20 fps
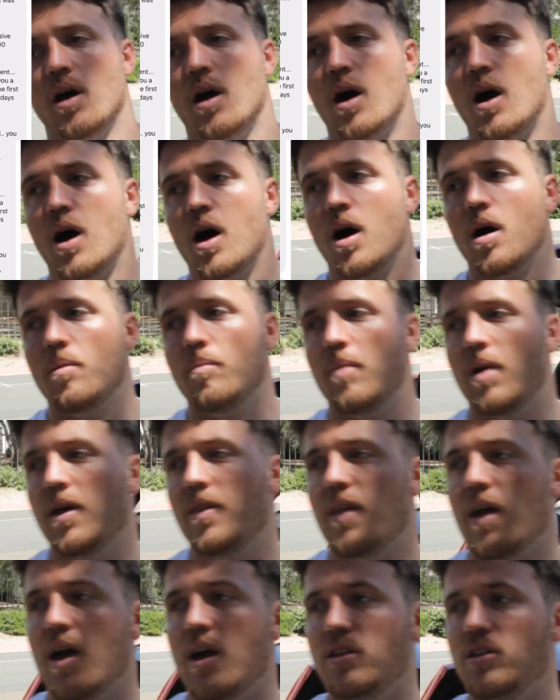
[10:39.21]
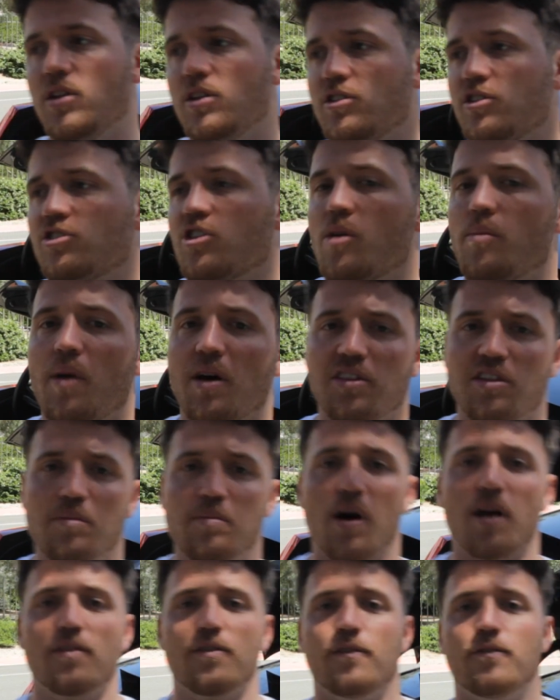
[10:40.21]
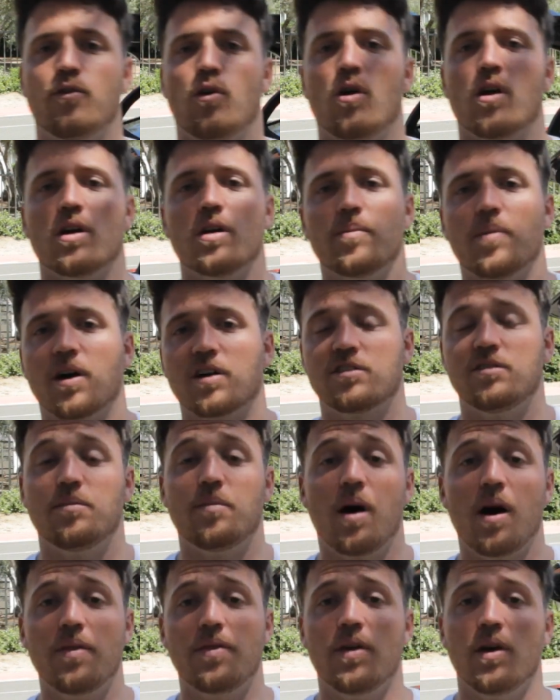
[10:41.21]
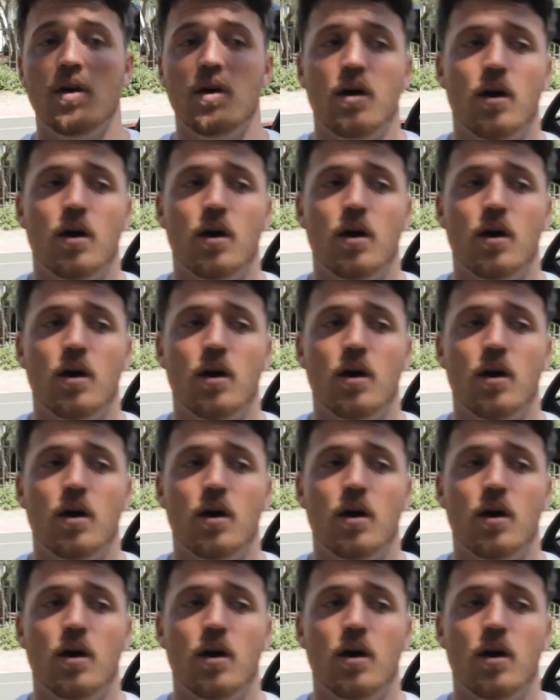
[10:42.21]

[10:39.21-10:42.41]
and then you can just go month to month for $400 a month.